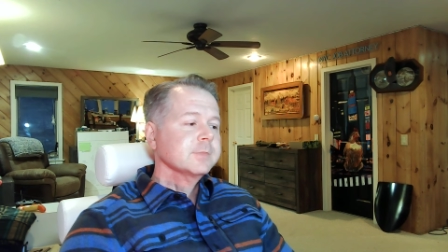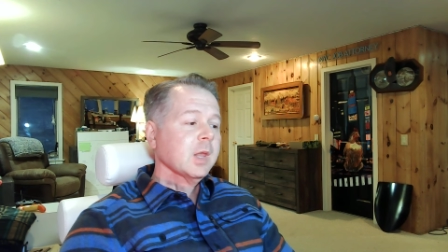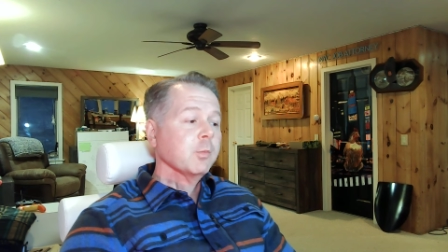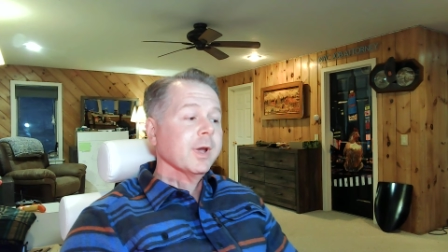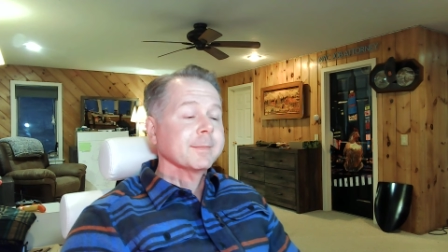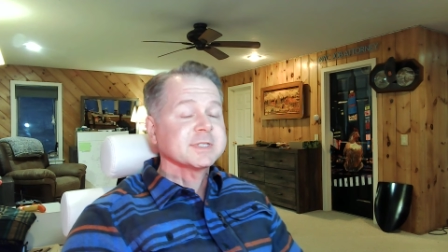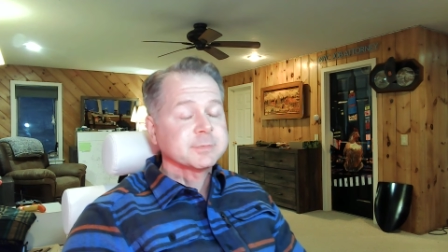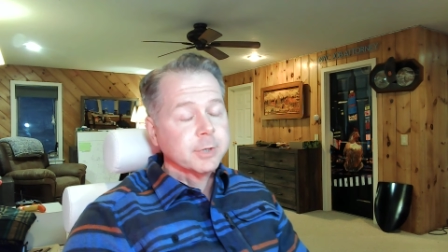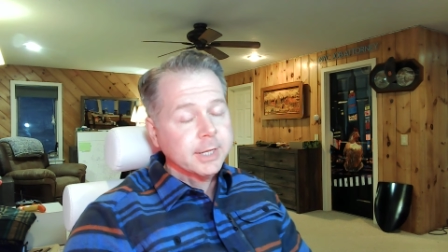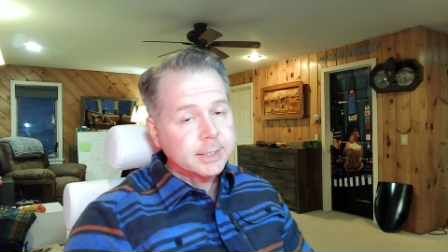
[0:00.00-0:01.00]
the Wegmans
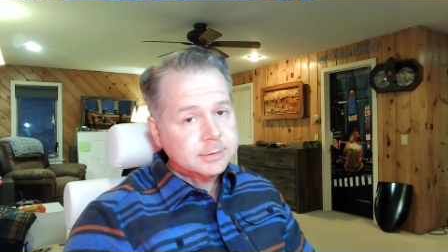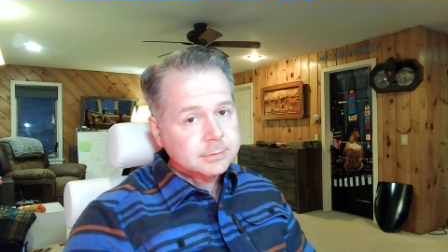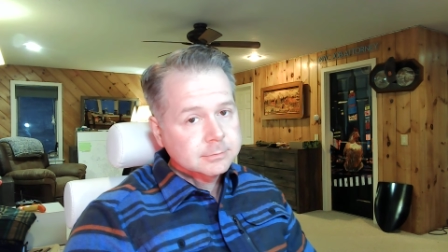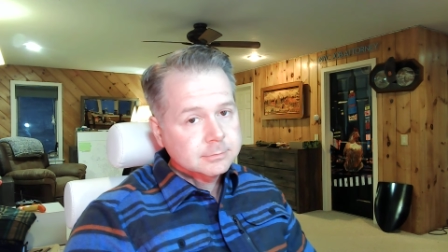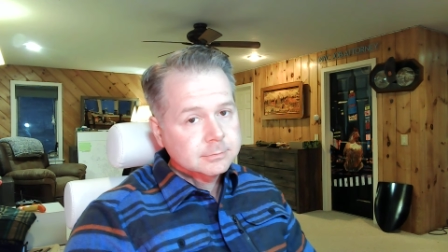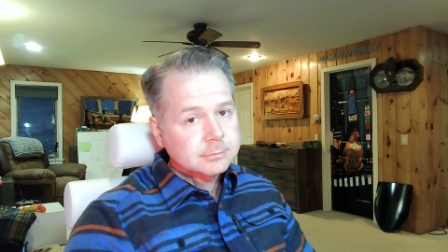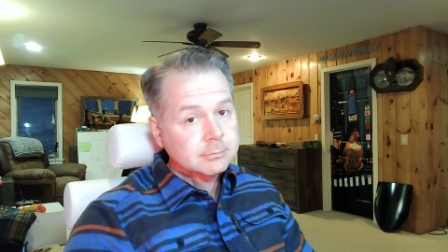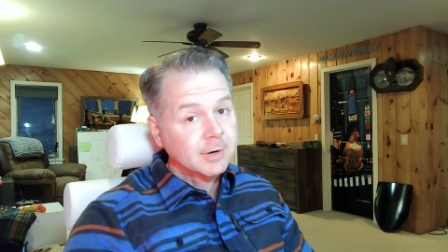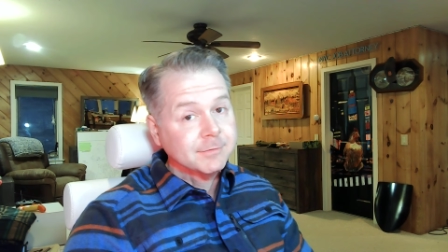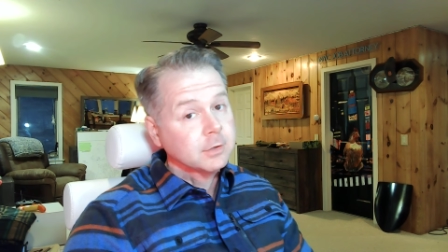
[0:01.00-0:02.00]
brand
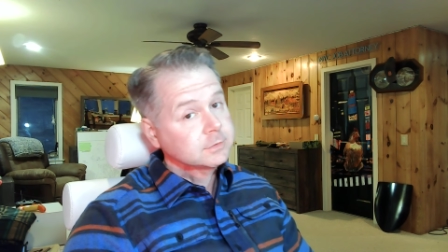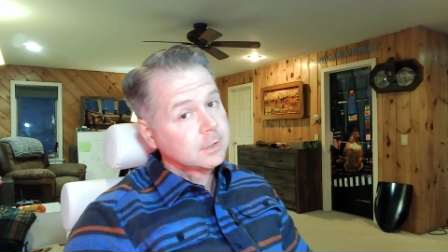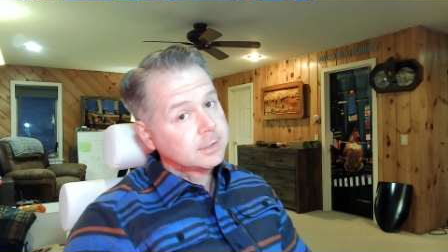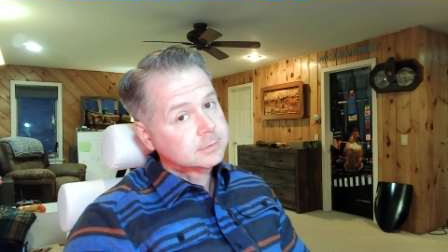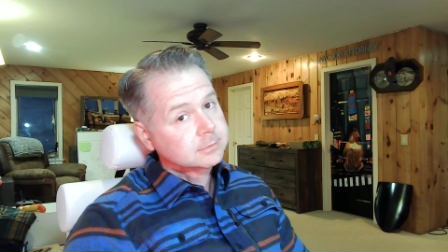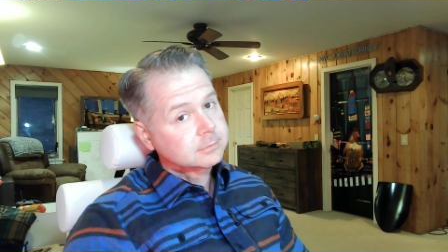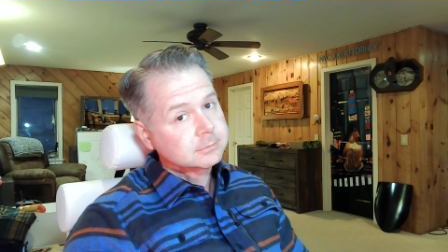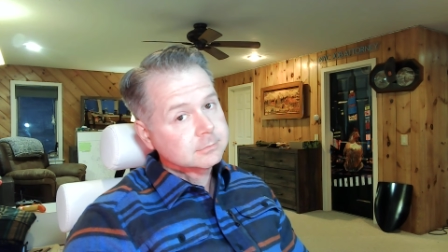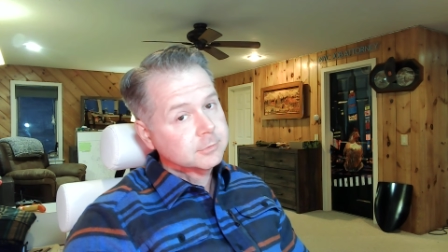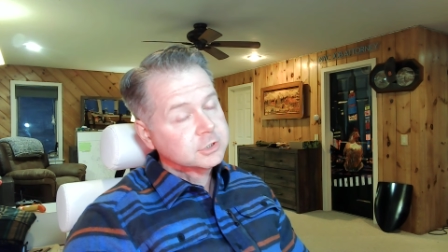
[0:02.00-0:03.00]
buffalo sauce
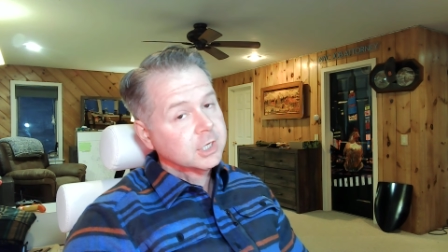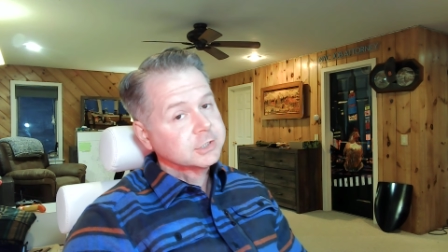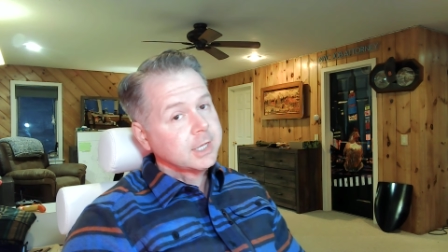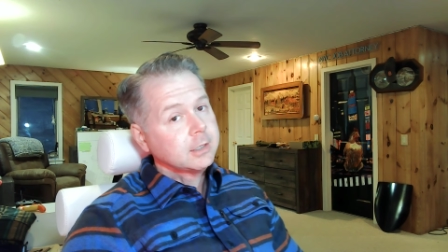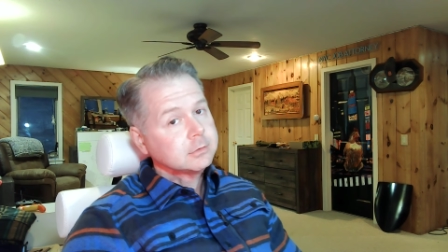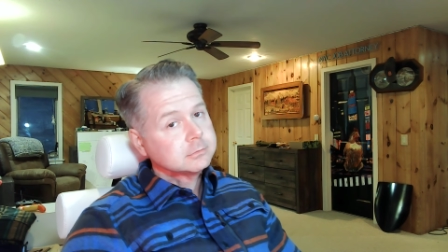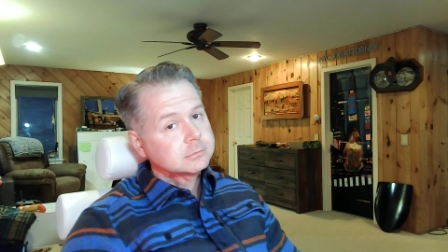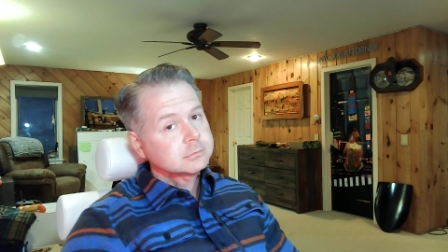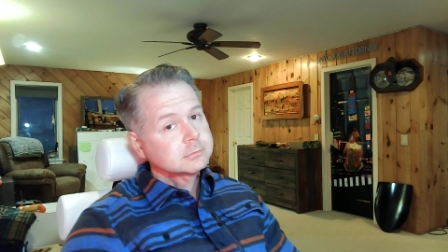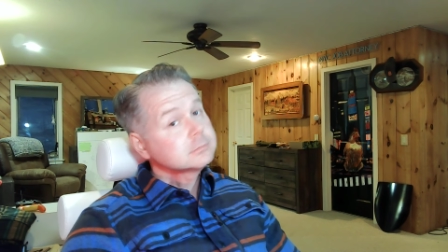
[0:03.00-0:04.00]
with Josh Allen?
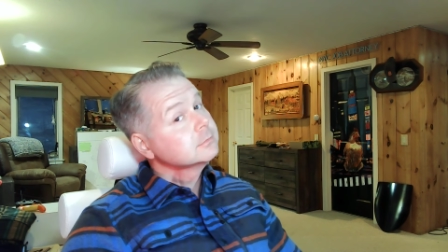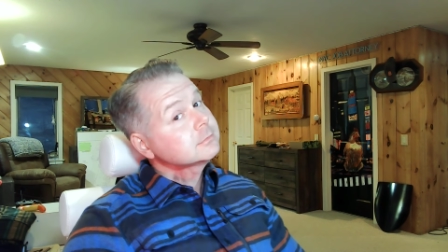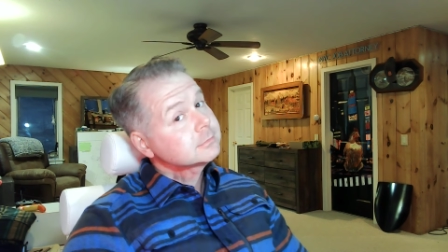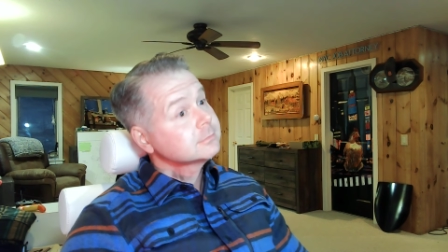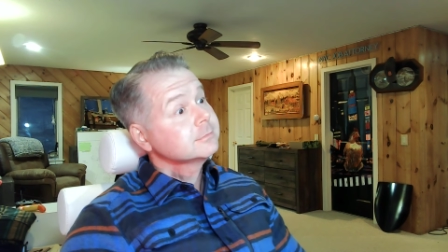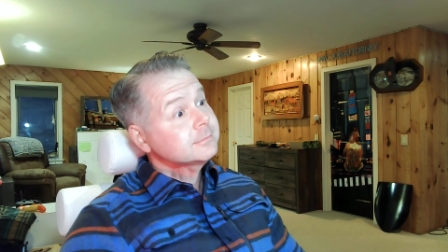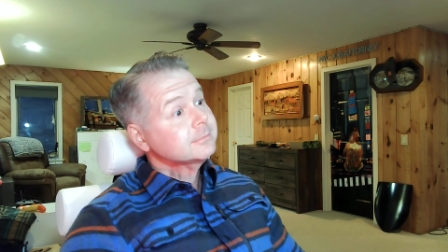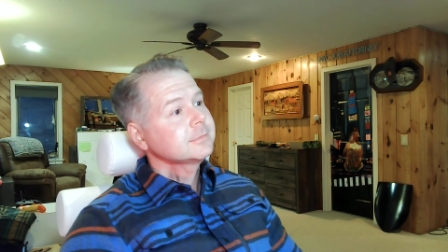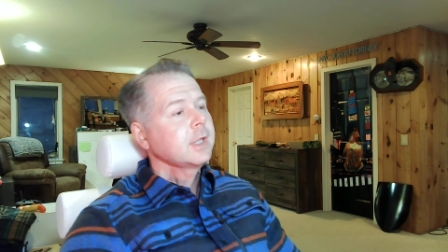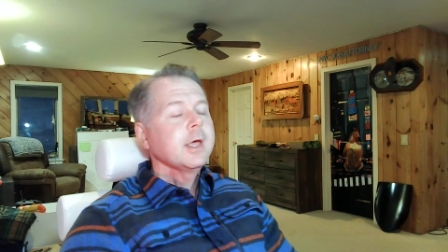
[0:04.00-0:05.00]

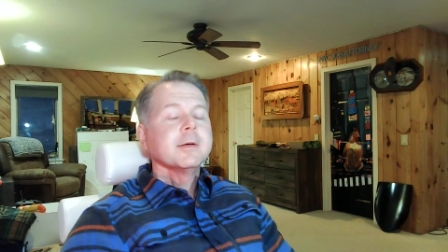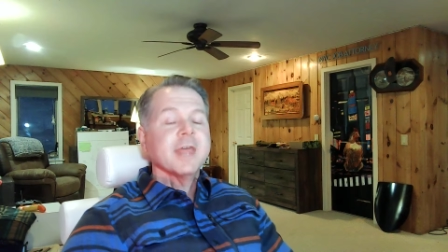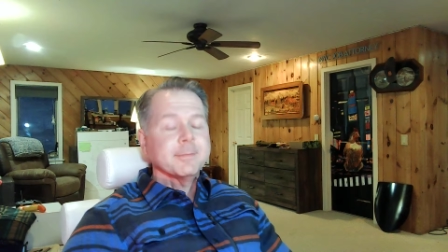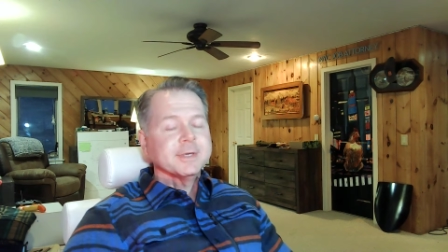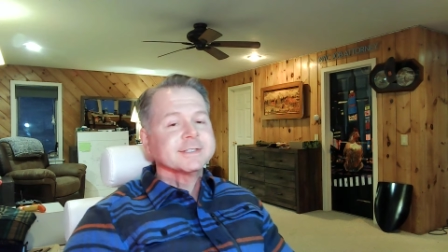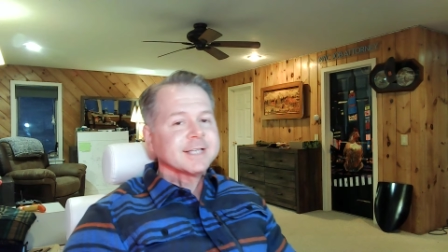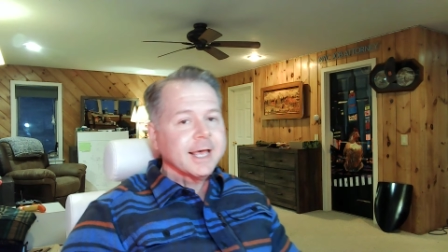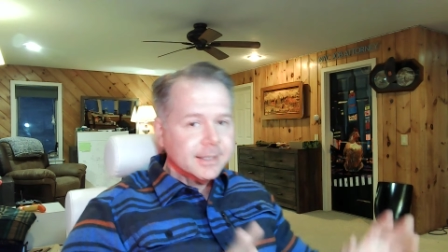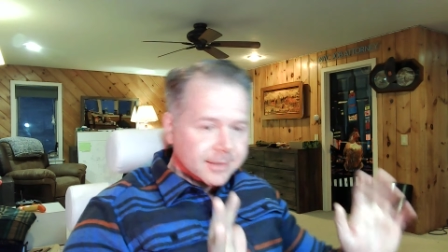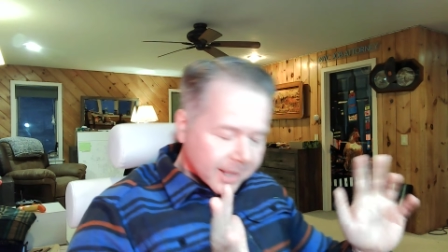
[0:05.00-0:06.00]
That being
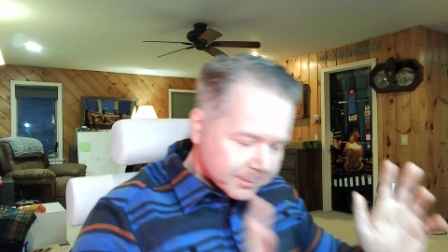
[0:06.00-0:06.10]
said,